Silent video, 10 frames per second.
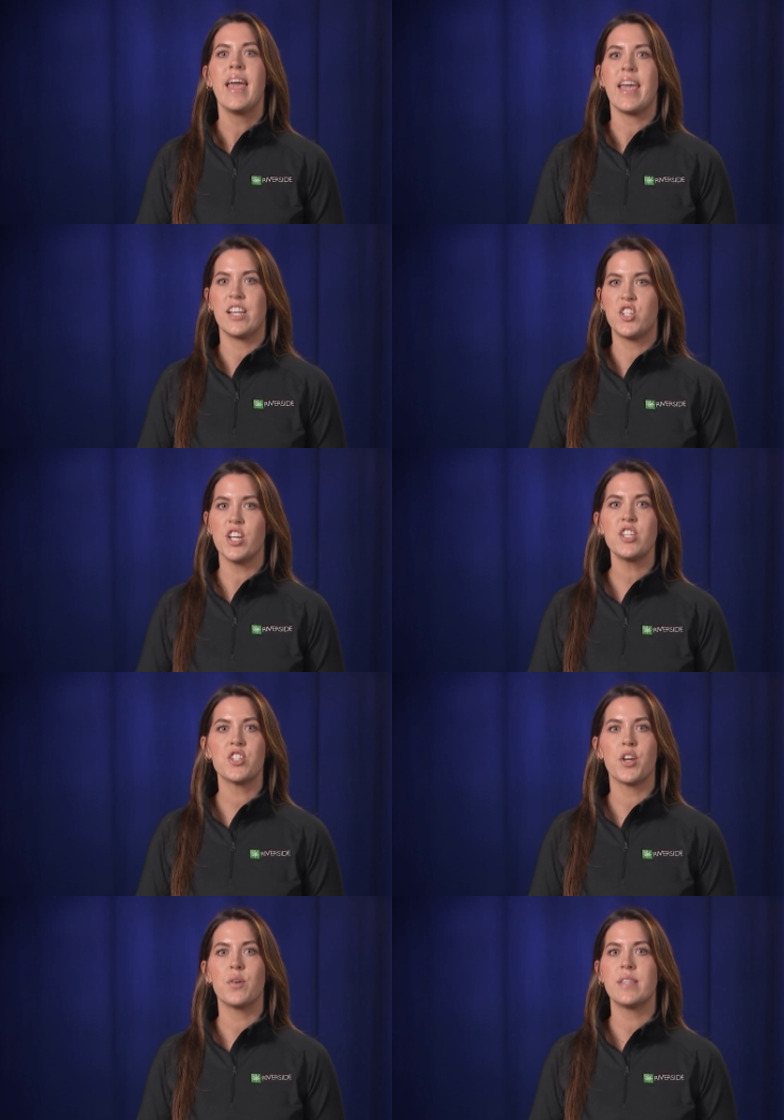It just
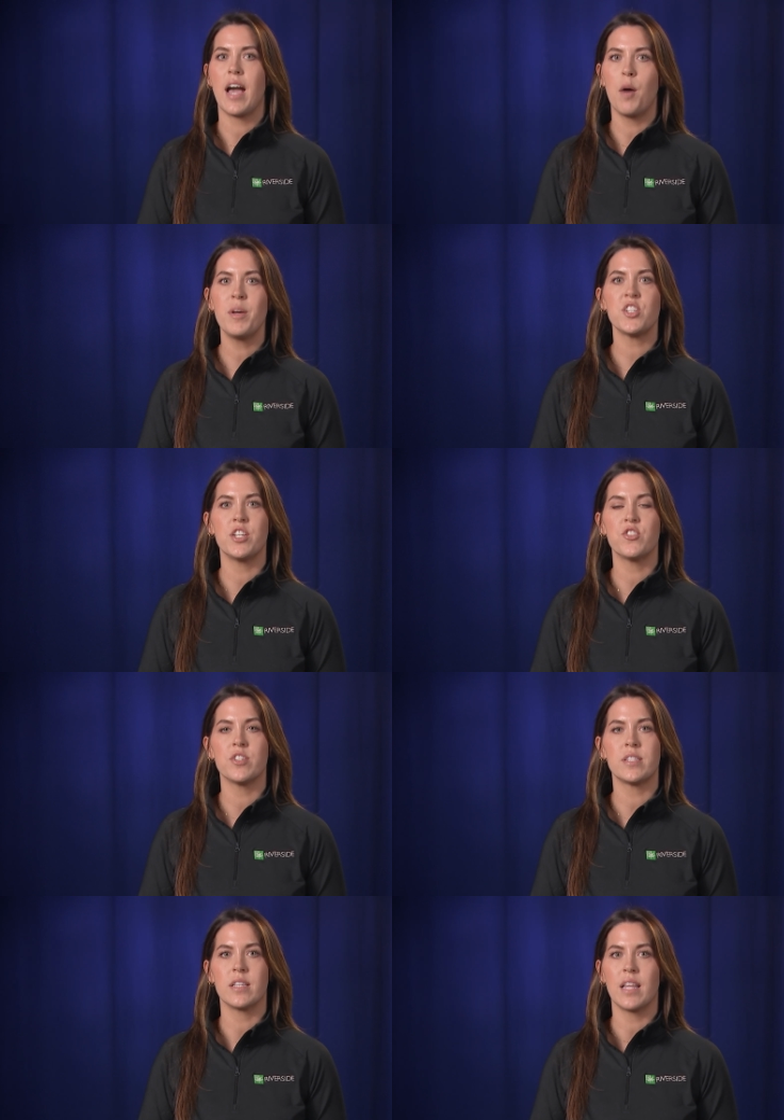shows how much
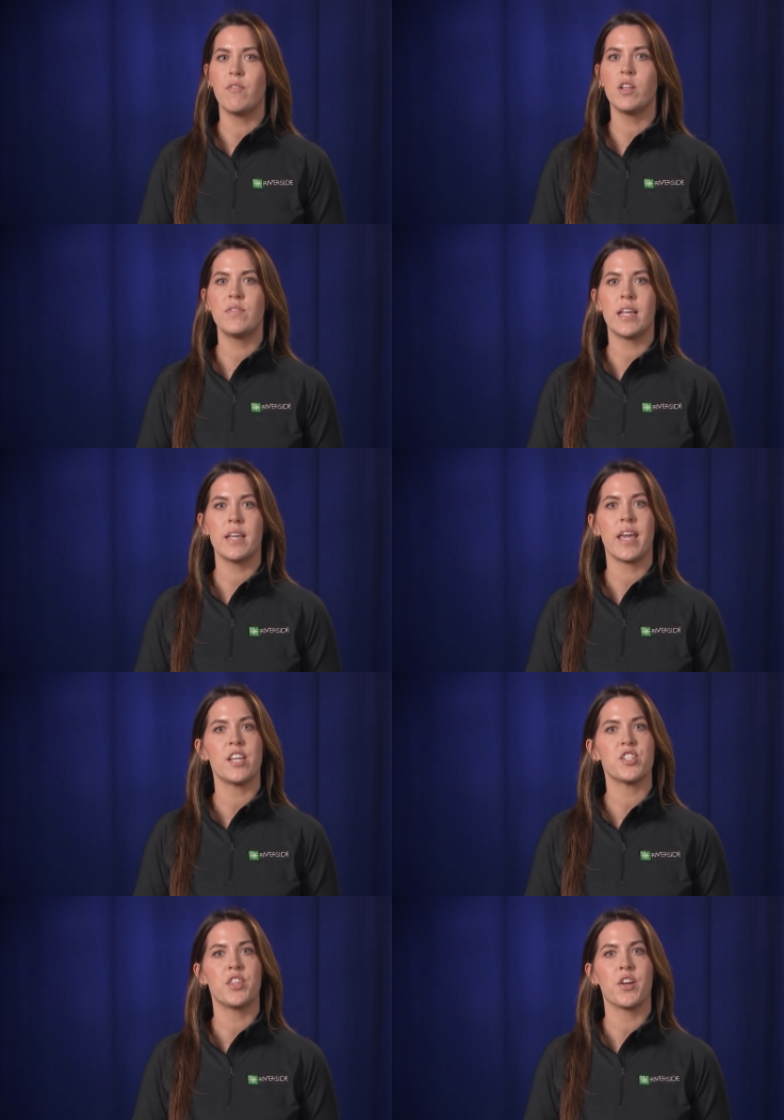interest and level of
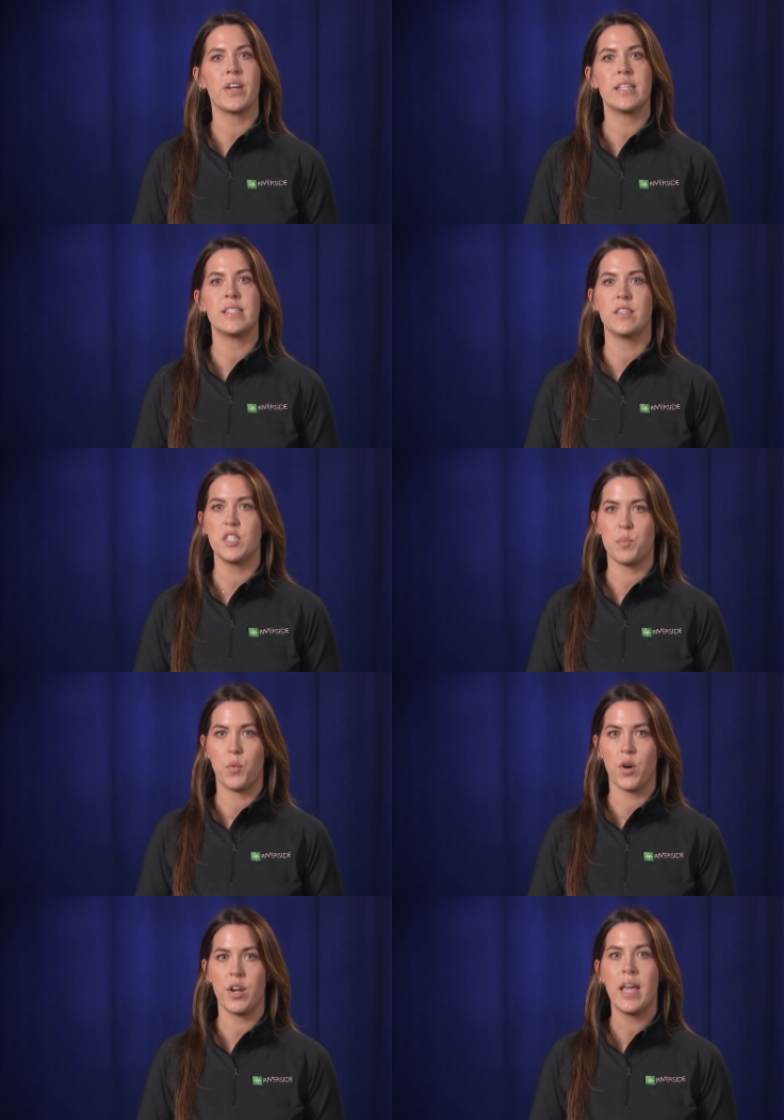dedication there is in the
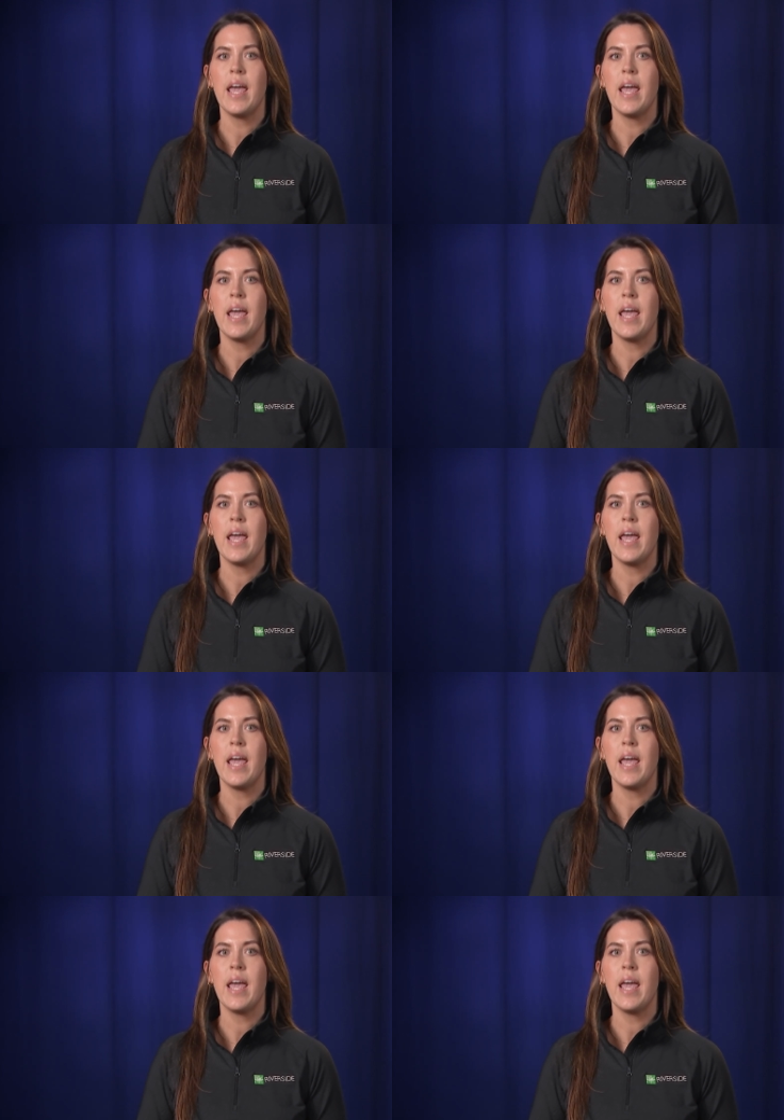sport